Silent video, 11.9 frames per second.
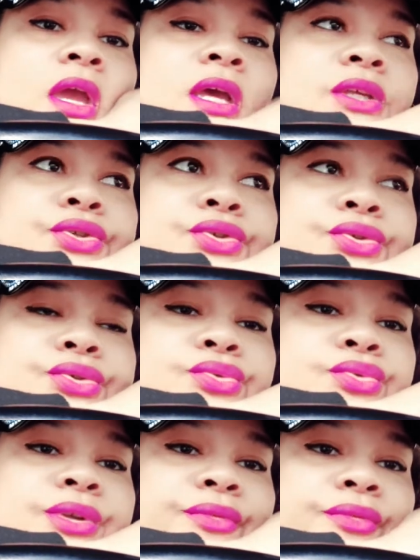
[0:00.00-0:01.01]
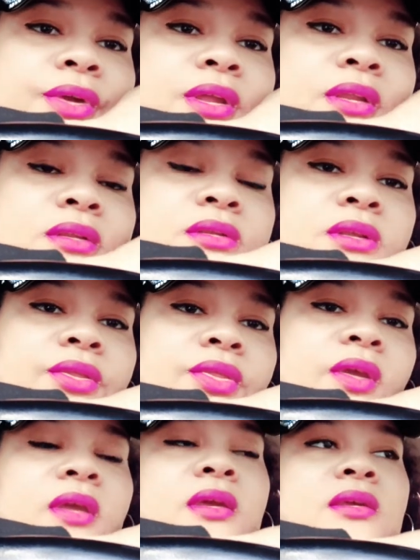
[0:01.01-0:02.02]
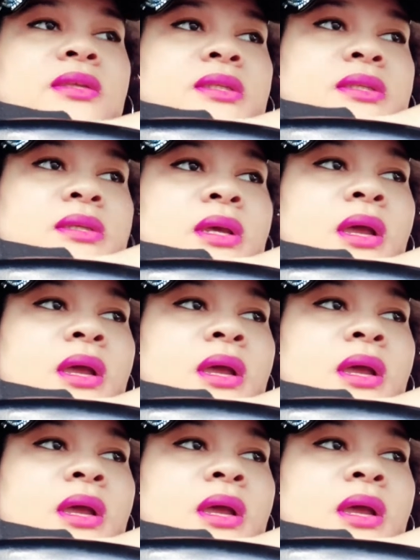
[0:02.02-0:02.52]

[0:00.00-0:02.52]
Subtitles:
It's two different things.